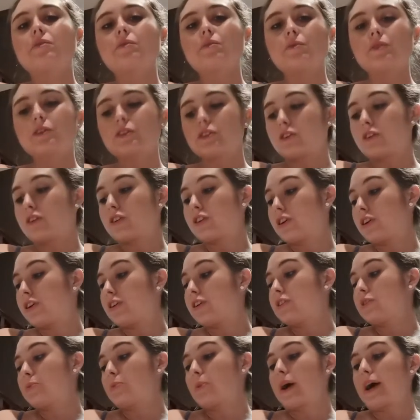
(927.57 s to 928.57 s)
What's good
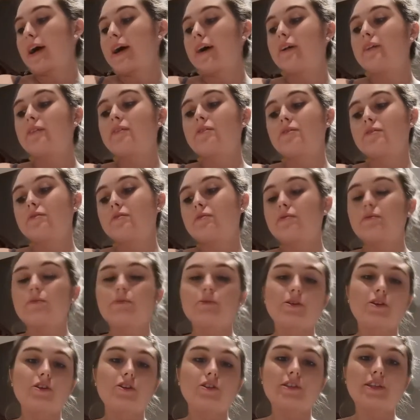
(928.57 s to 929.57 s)
as well,
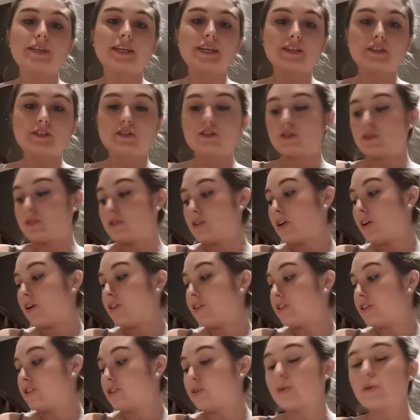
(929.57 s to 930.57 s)
because the
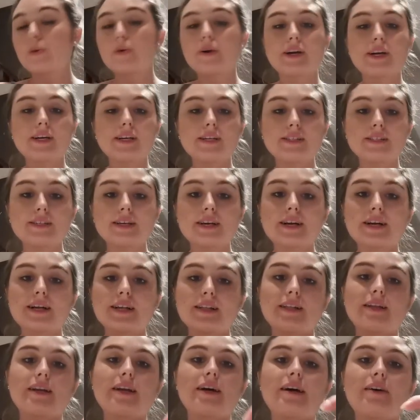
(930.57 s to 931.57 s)
other toys
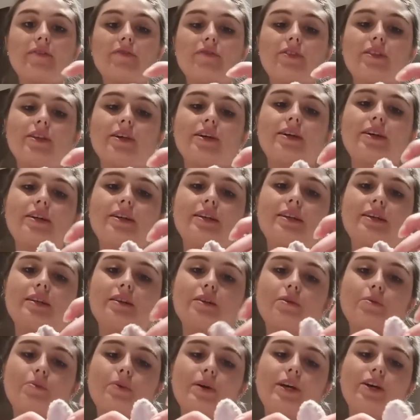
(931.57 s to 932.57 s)
that have the
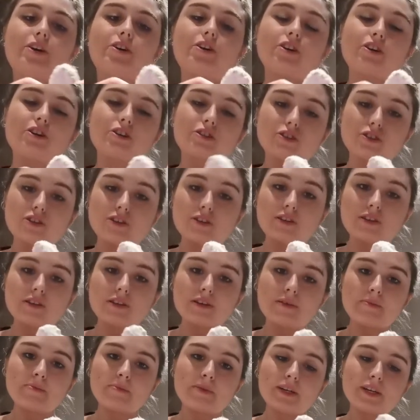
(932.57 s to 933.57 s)
little wee hooks on
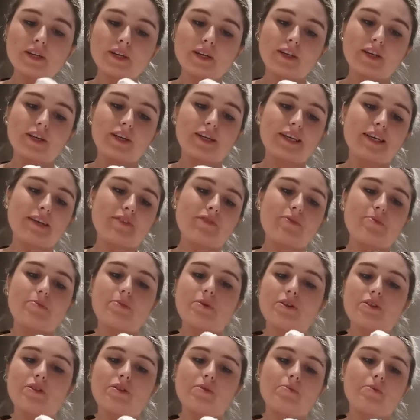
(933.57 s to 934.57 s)
them, you can even
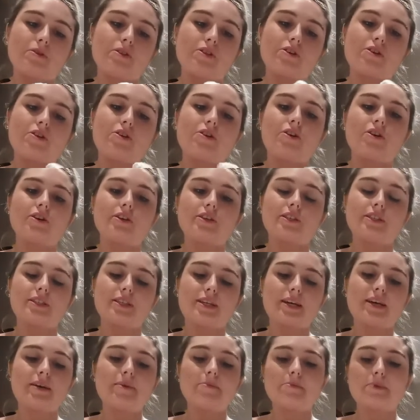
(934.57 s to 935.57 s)
put them in the car
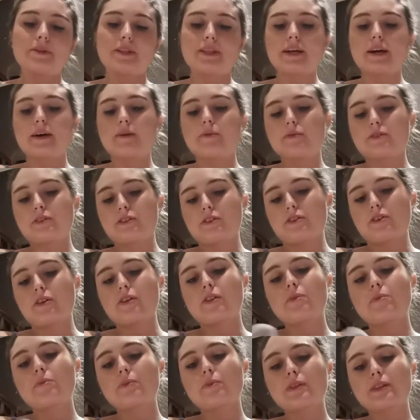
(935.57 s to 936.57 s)
seat. But that was
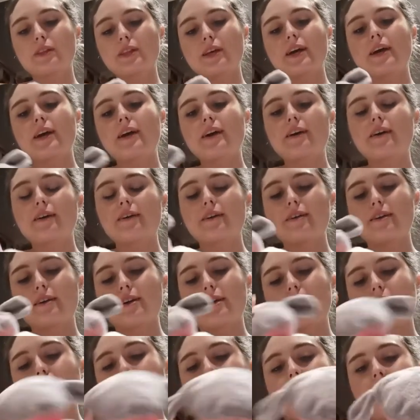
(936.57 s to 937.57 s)
another one there
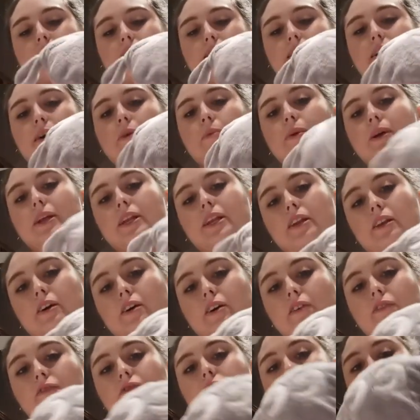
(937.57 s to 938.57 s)
that we
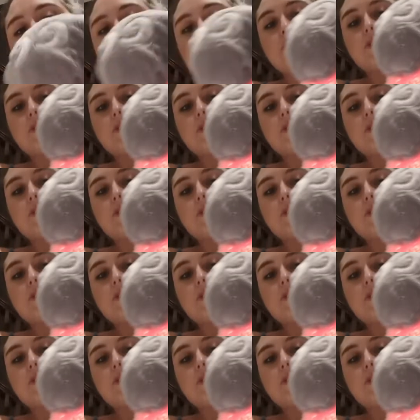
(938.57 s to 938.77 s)
loved.